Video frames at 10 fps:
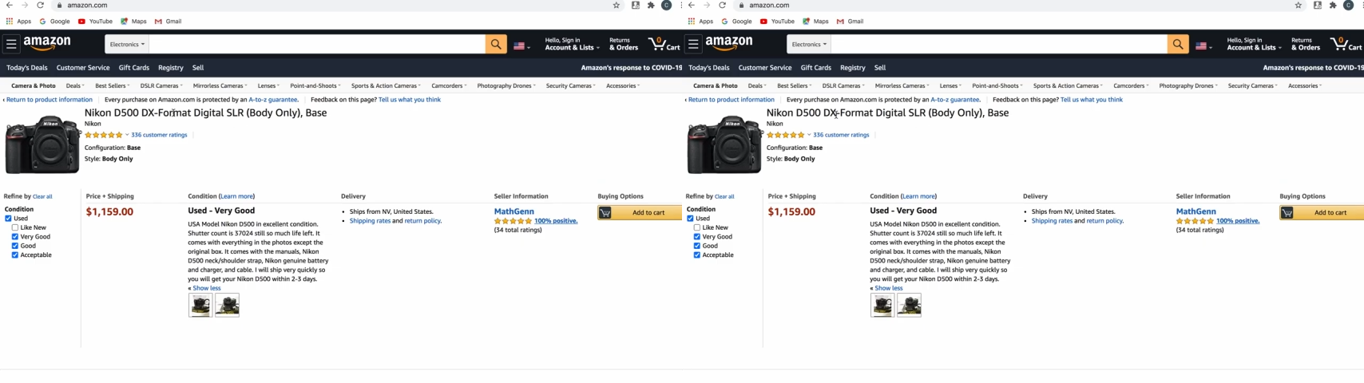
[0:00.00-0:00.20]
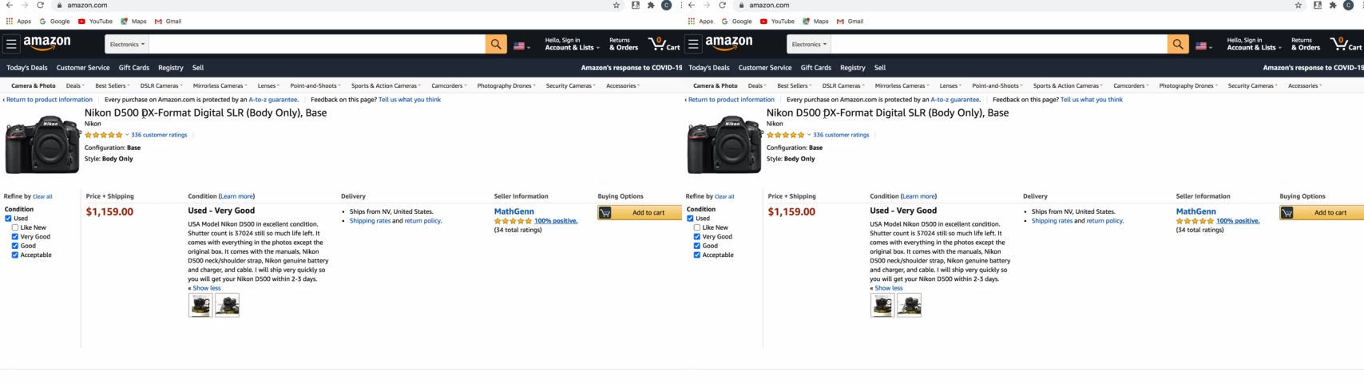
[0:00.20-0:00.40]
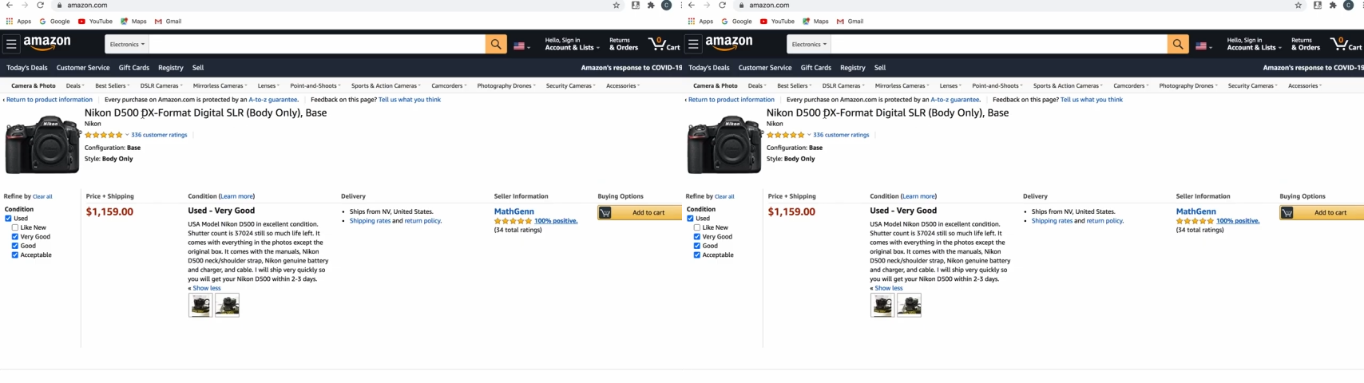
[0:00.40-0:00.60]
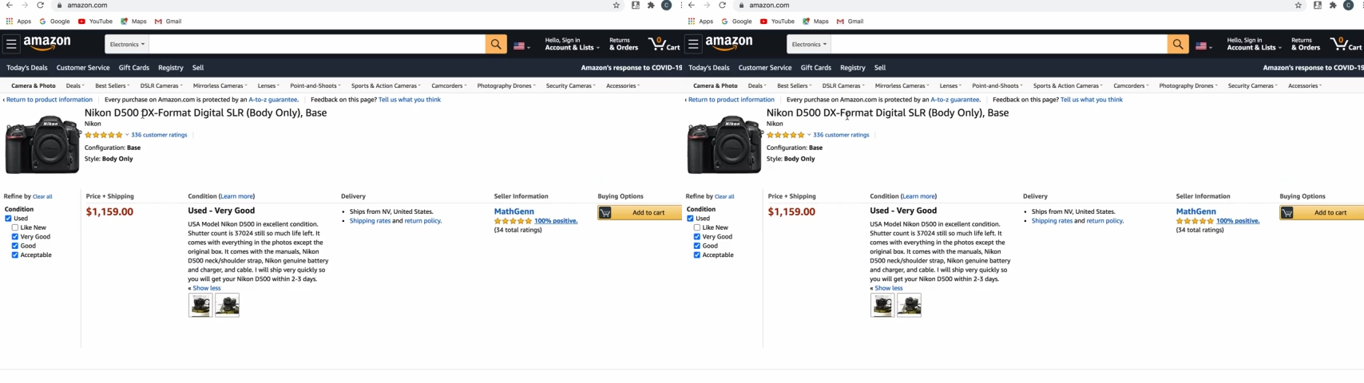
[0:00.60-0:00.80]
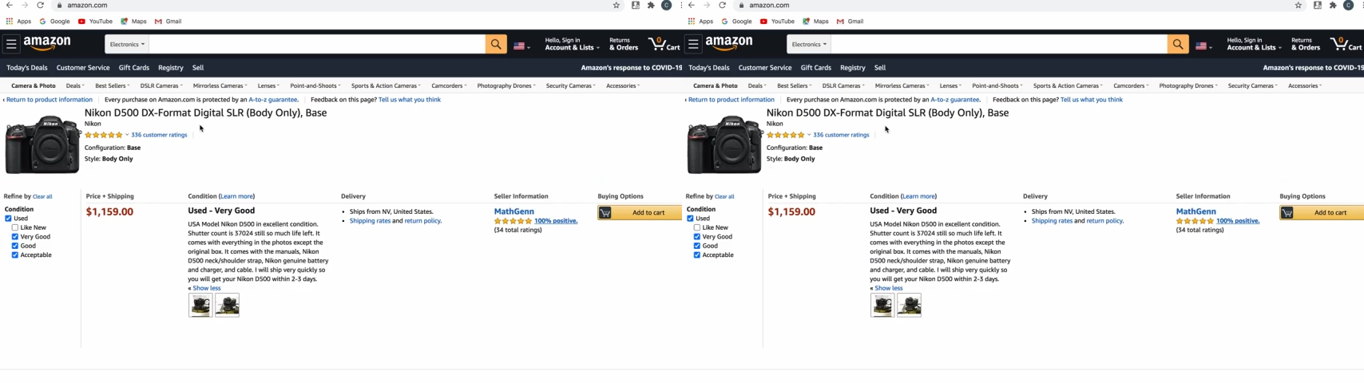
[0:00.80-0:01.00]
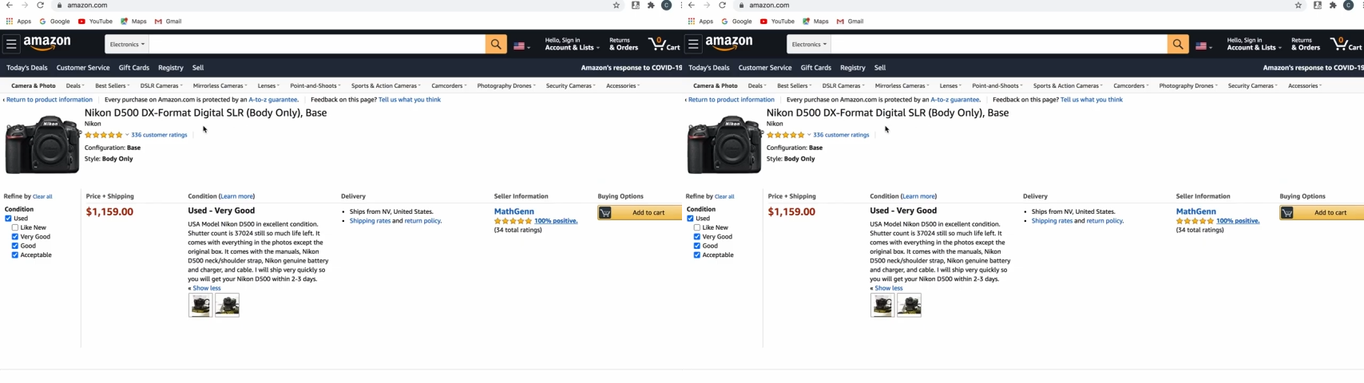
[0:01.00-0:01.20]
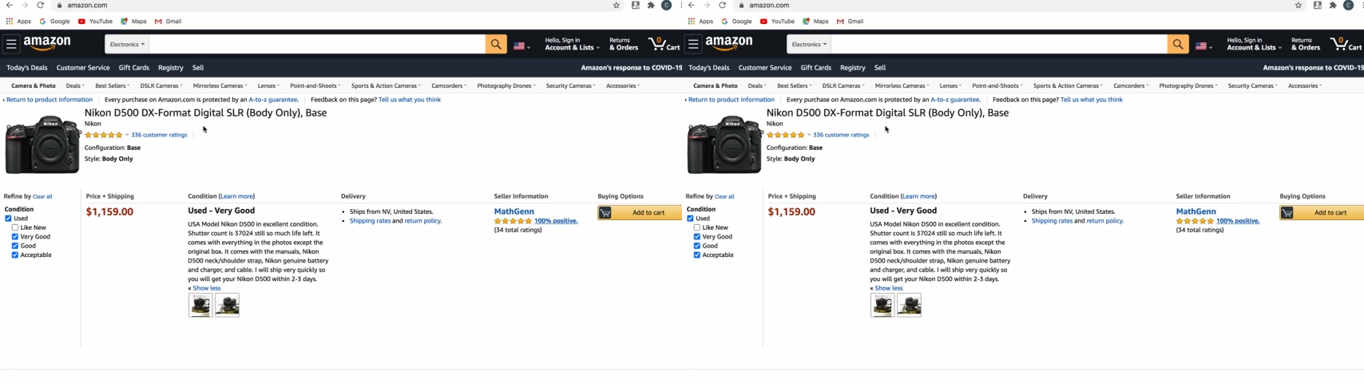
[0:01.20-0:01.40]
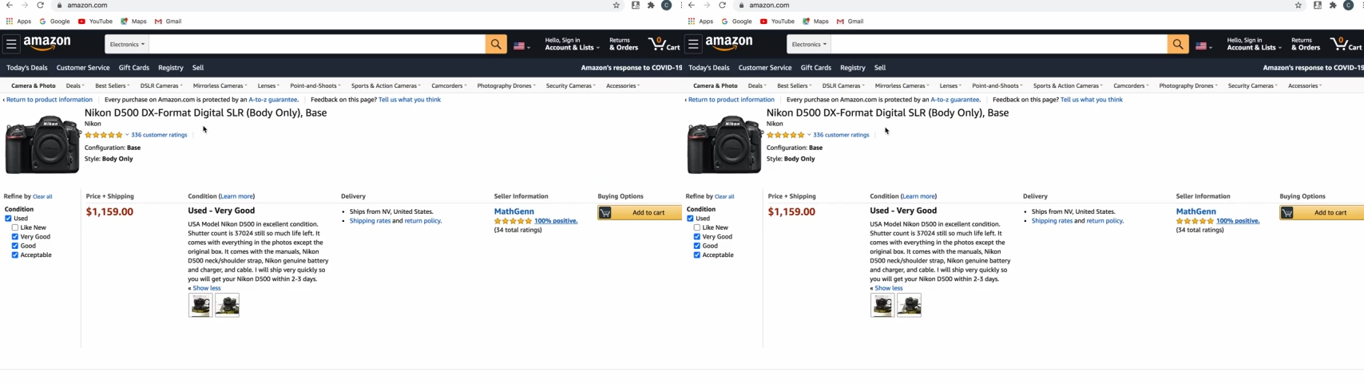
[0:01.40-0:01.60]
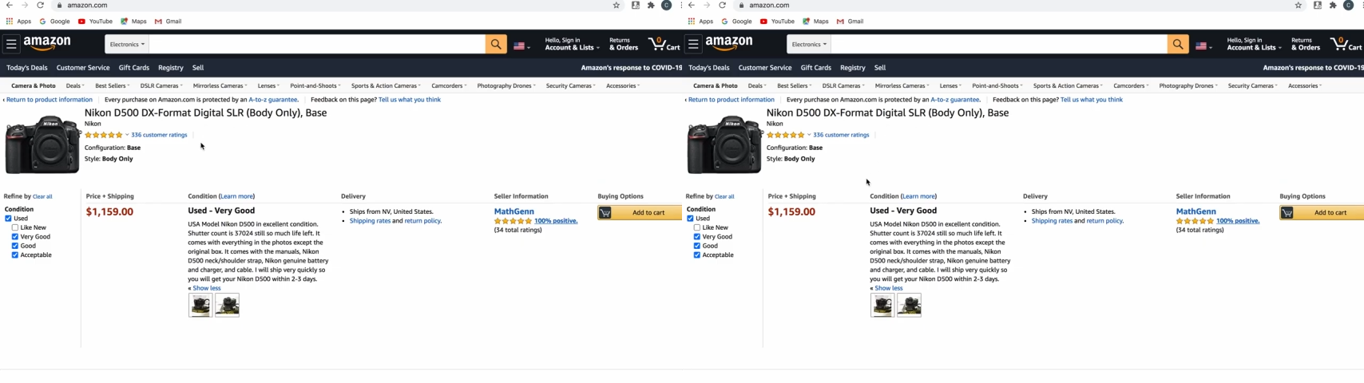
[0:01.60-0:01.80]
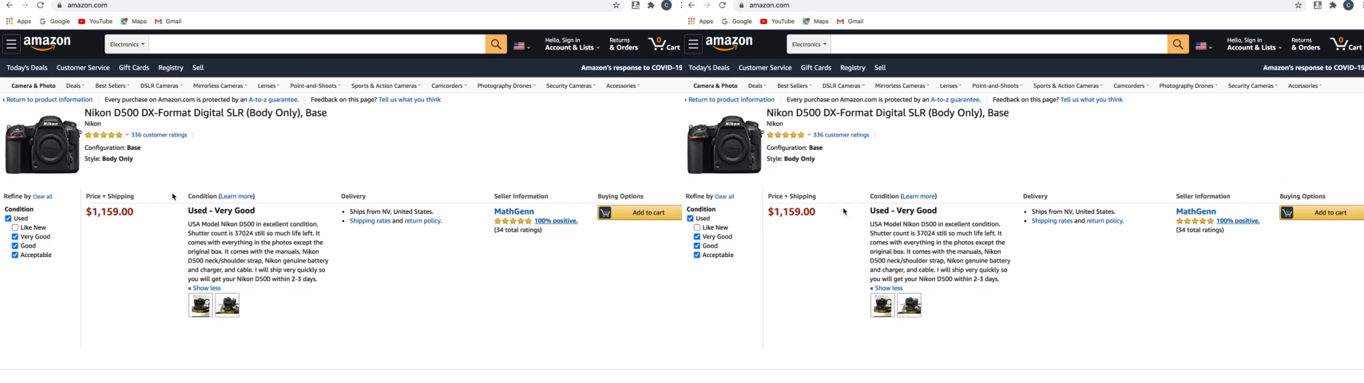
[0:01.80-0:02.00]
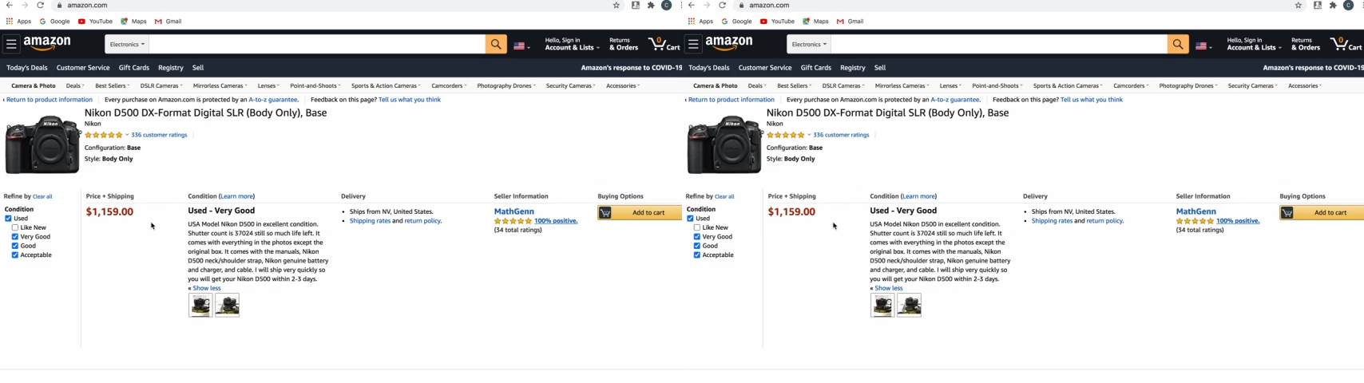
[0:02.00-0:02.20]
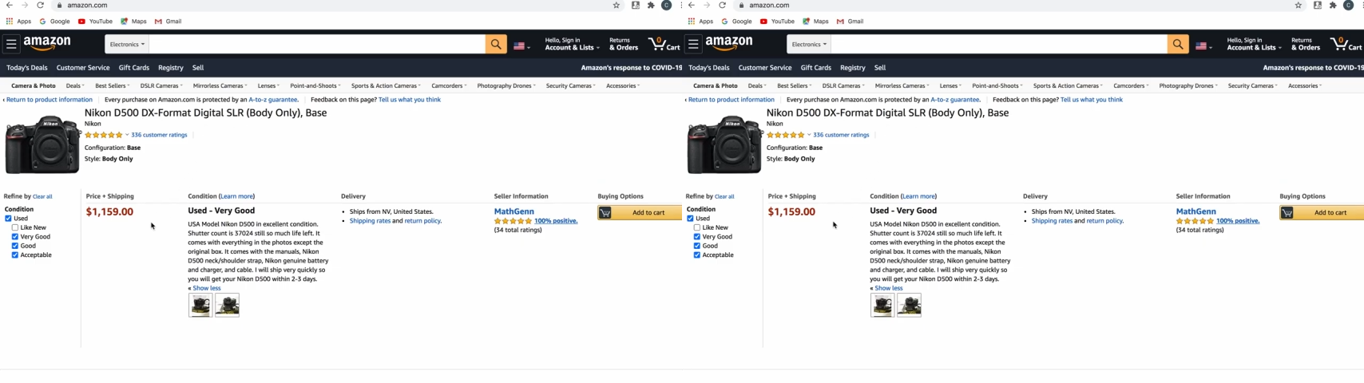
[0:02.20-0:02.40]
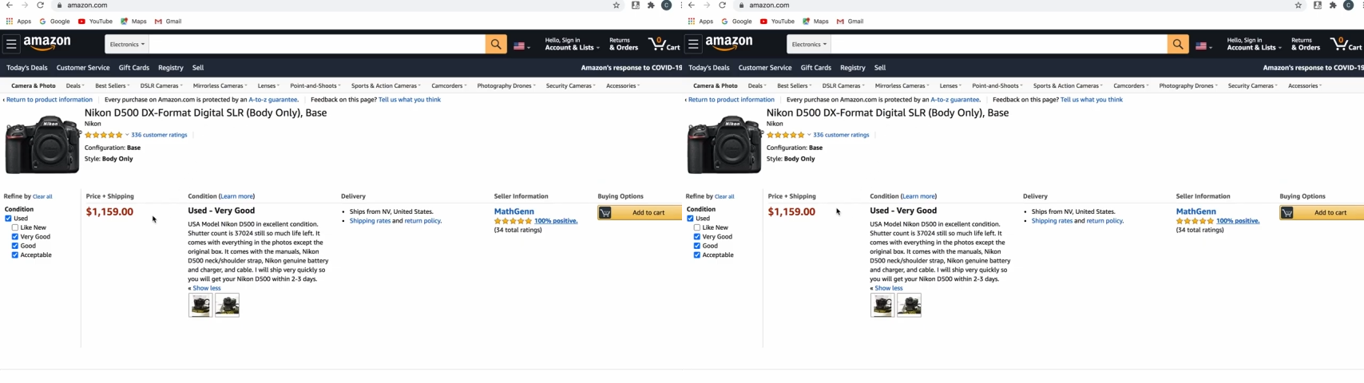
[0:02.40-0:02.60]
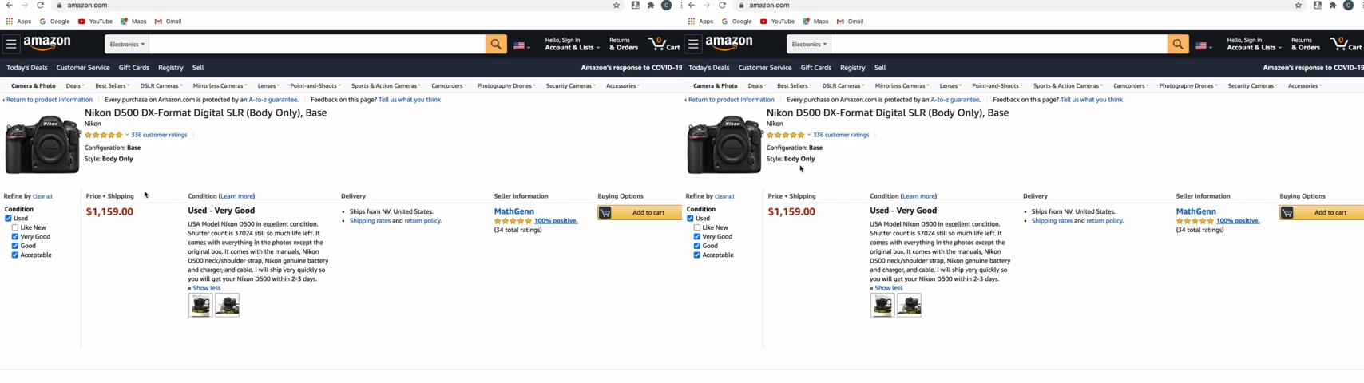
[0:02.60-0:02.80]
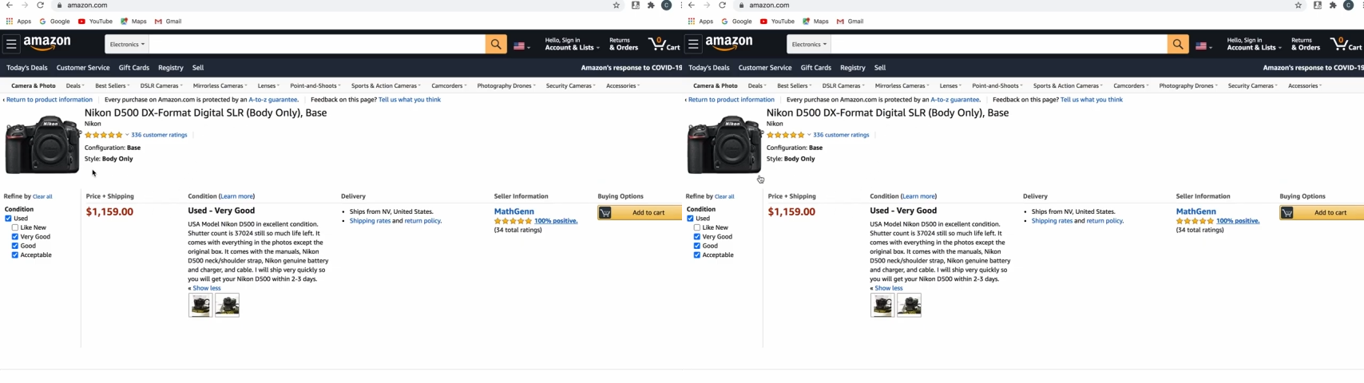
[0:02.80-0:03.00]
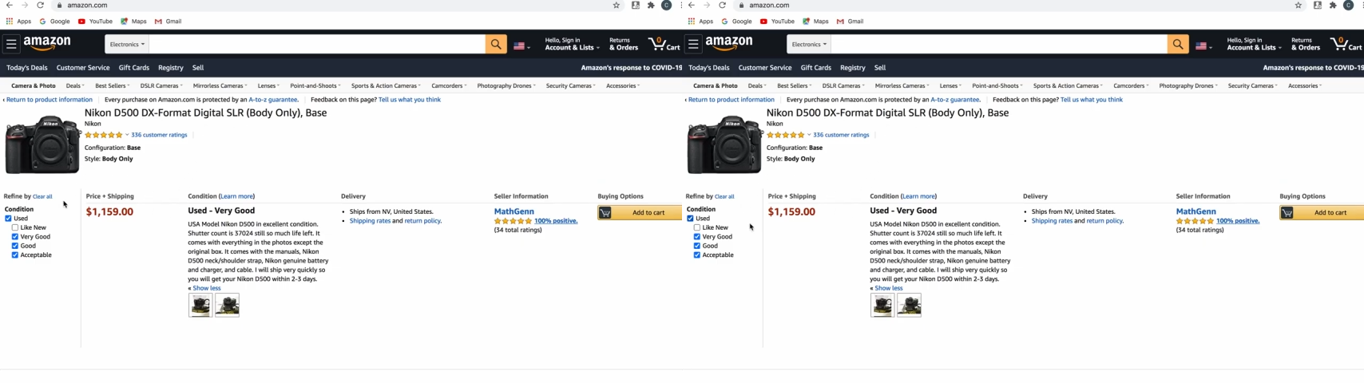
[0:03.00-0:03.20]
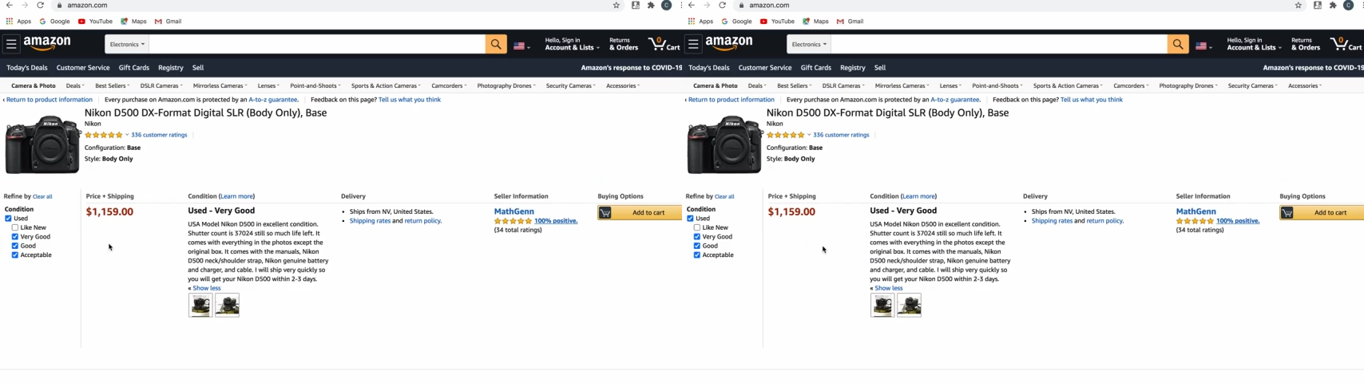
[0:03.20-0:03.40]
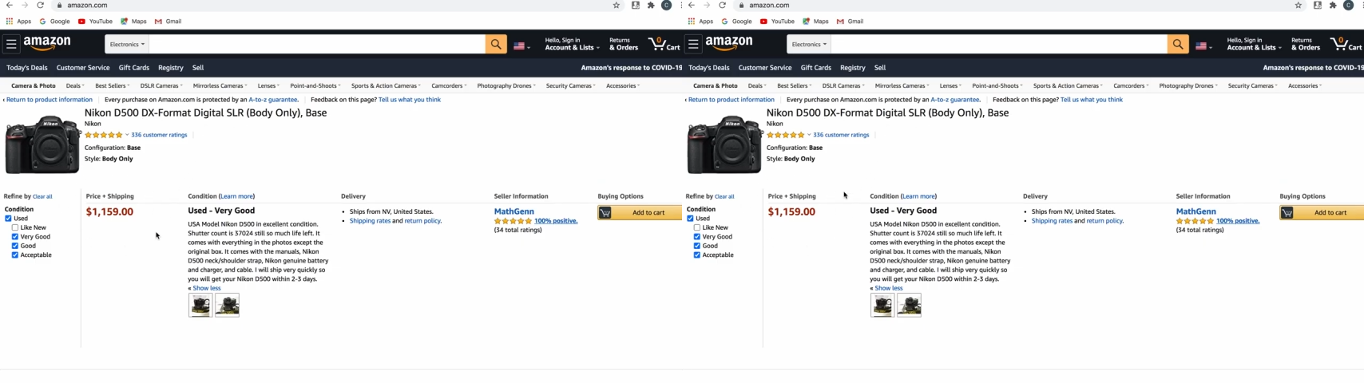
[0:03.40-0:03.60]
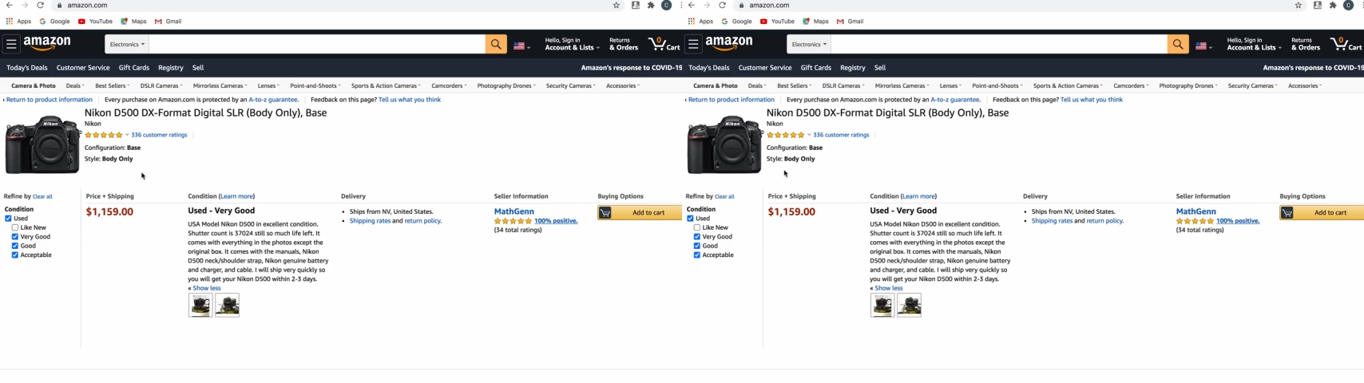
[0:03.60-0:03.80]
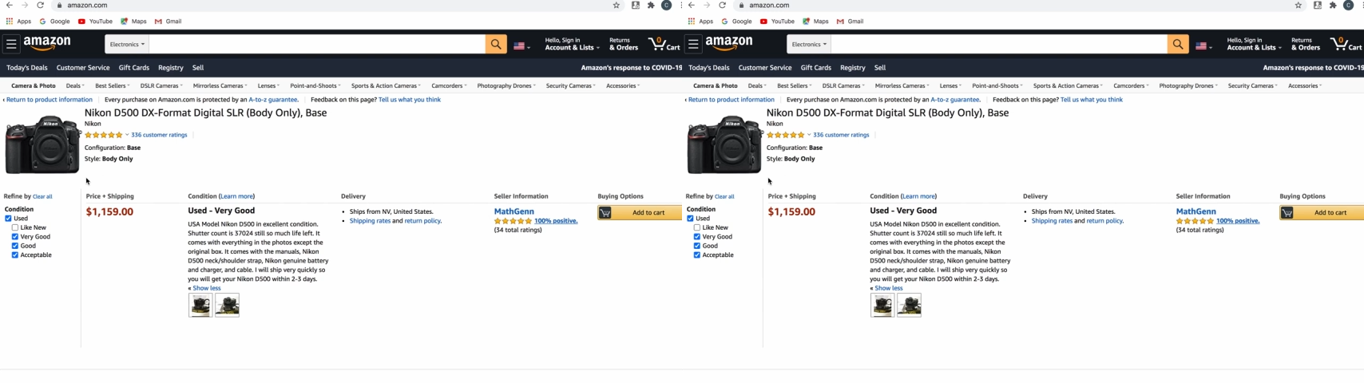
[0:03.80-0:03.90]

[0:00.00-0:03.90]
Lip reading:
No face is visible, so there are no lips to read.